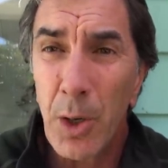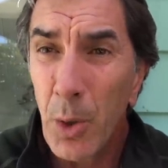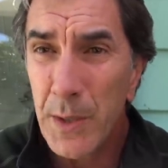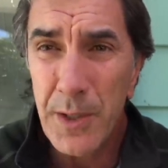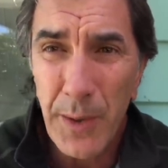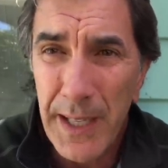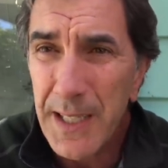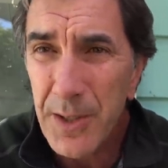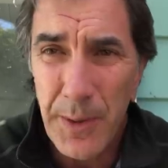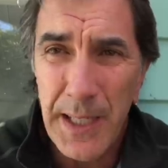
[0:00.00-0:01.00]
"Oh, it's okay,
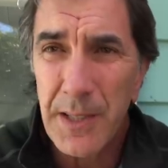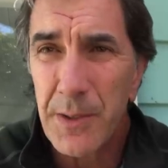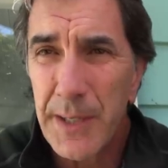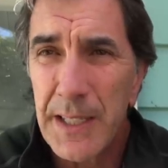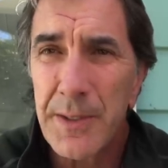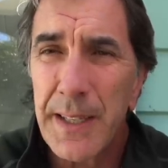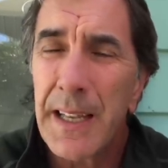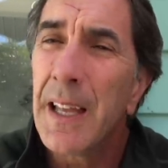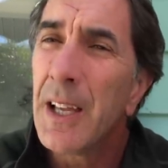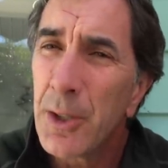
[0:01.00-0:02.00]
it's okay, it's okay, it's okay."